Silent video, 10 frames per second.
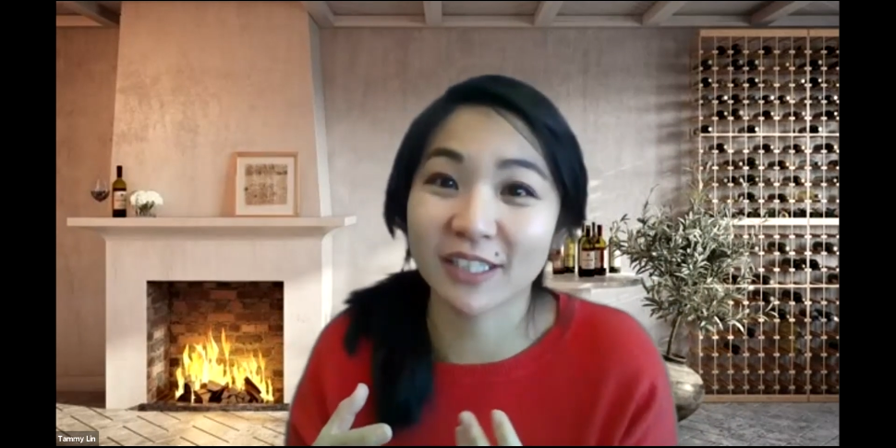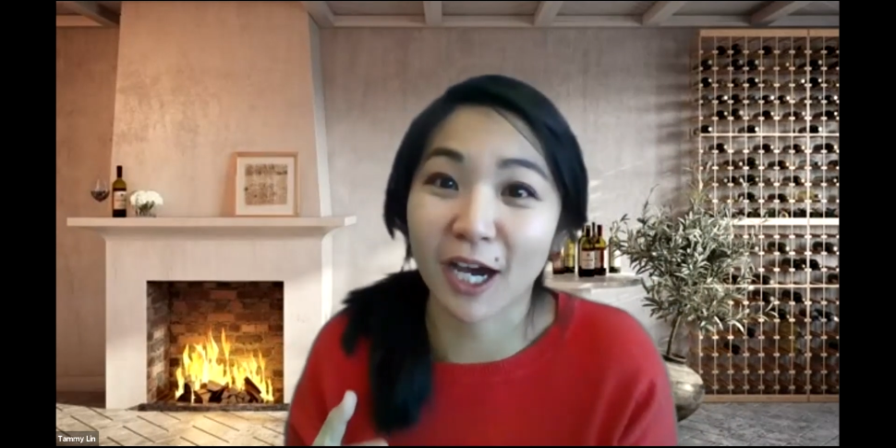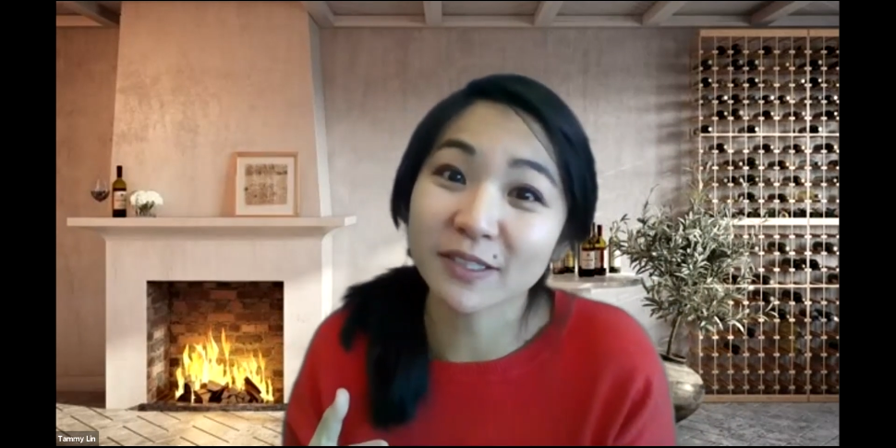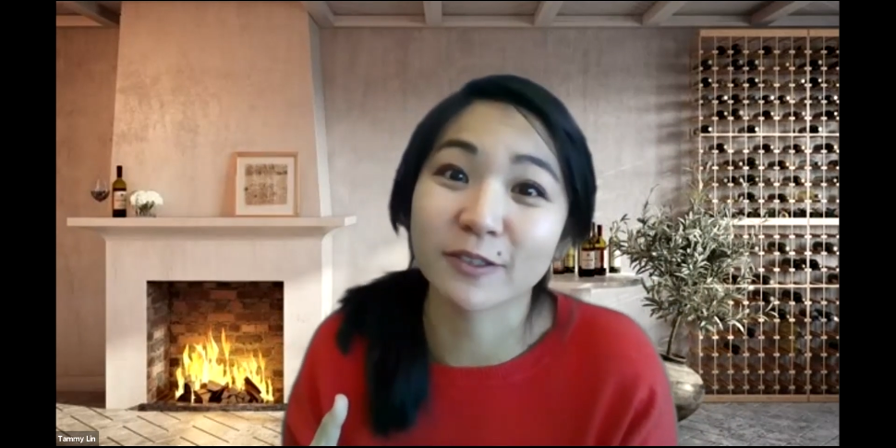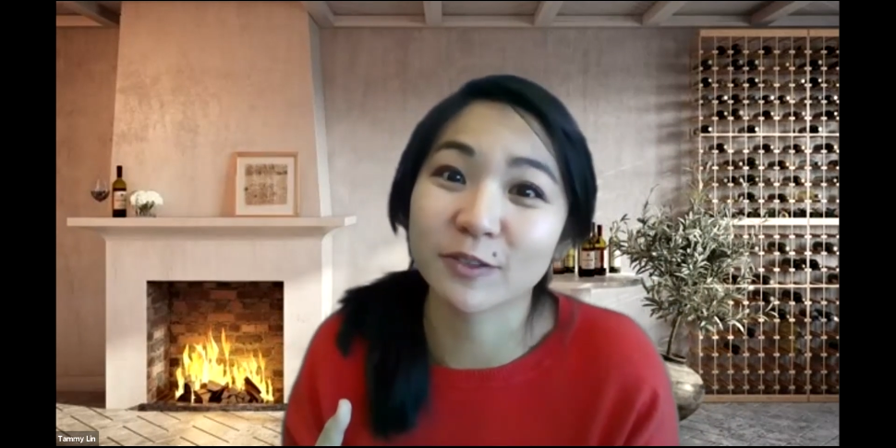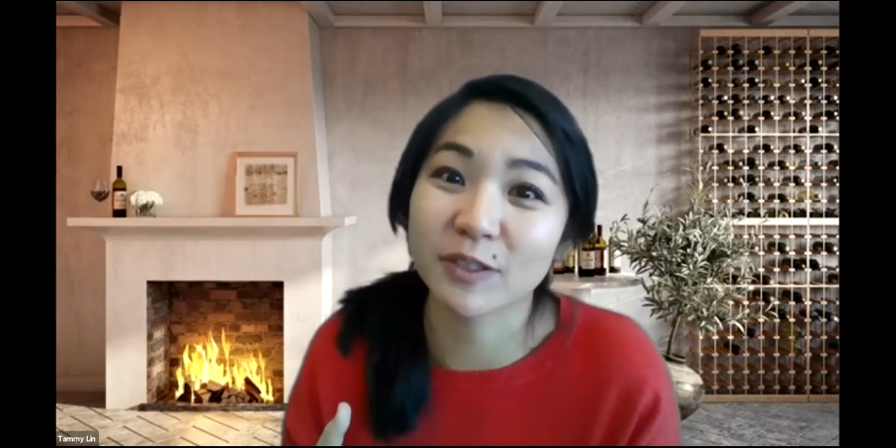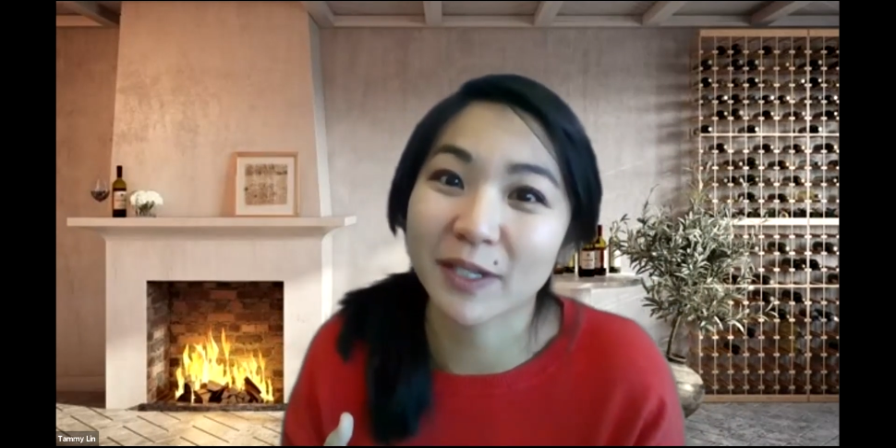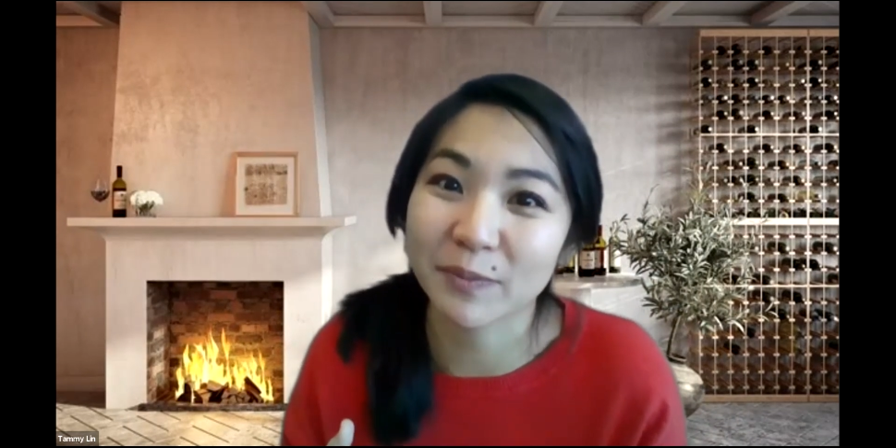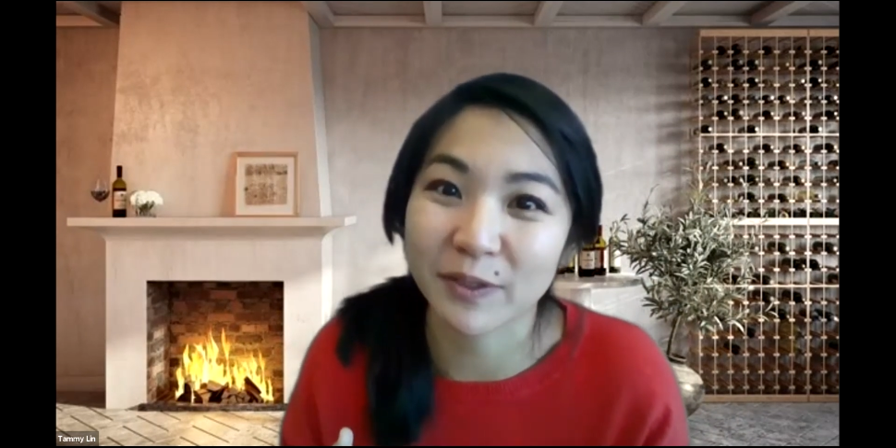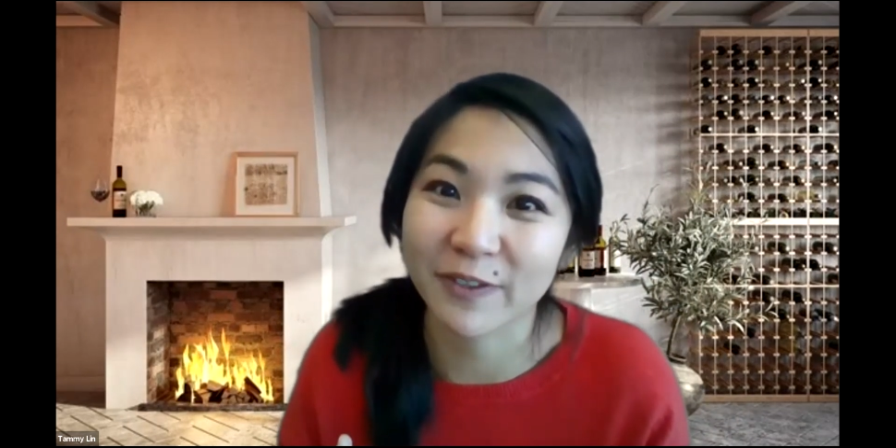obstacles we
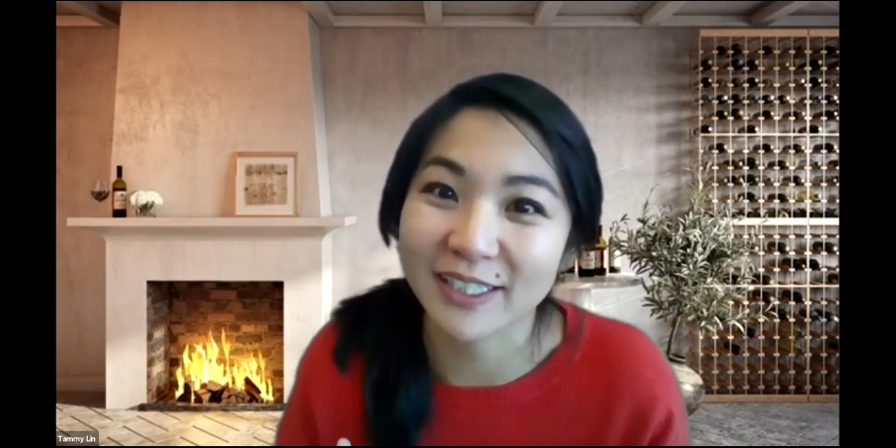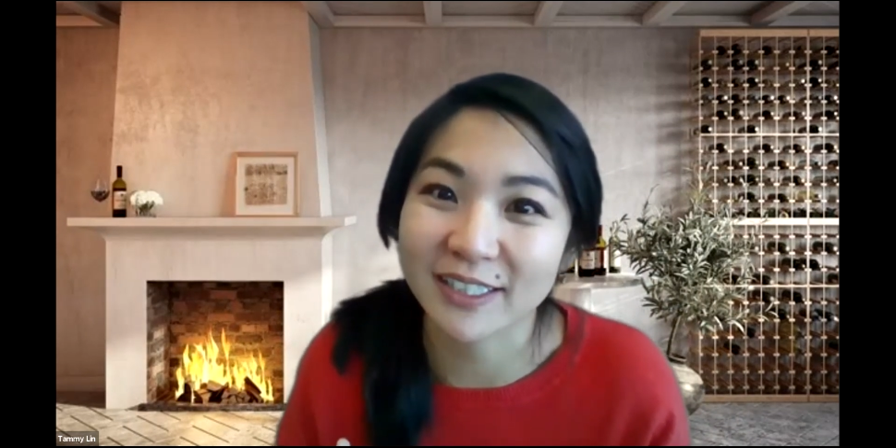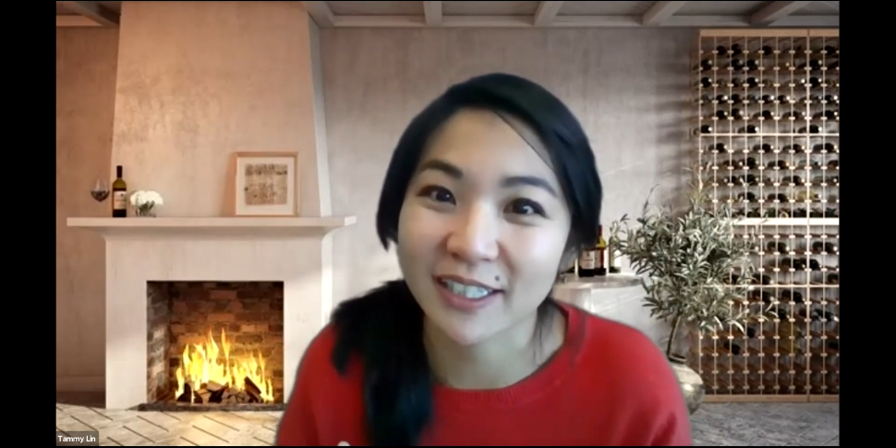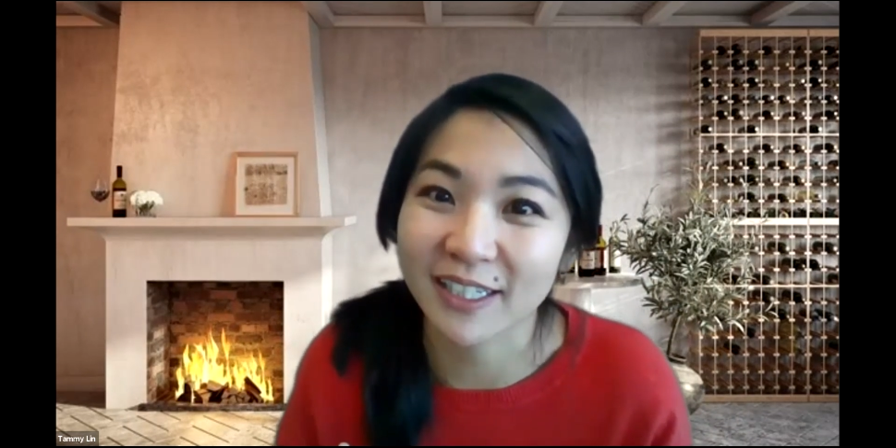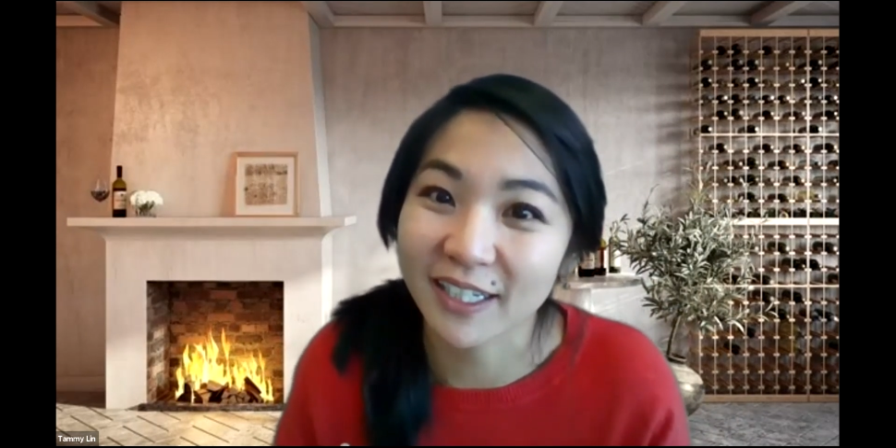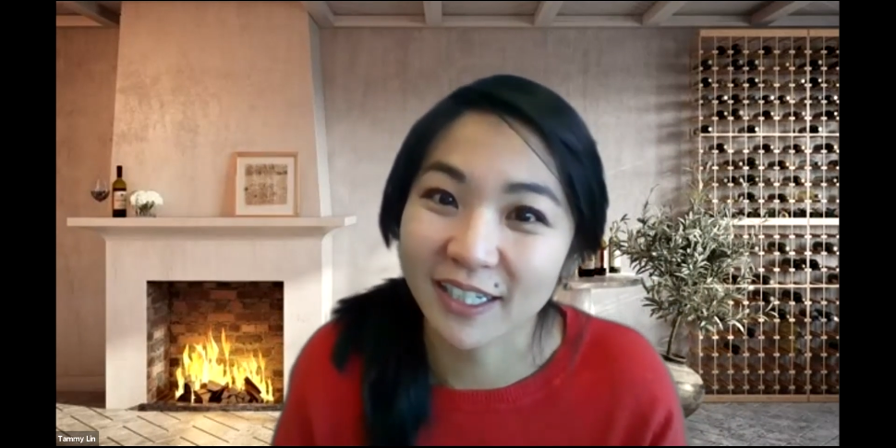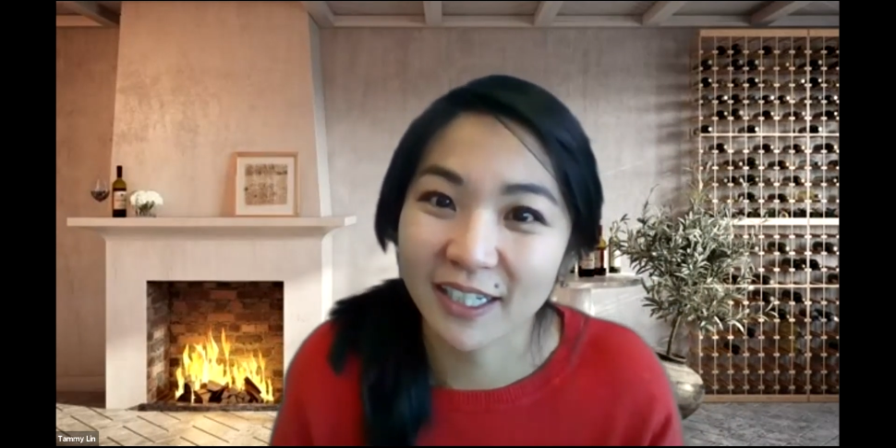might be facing?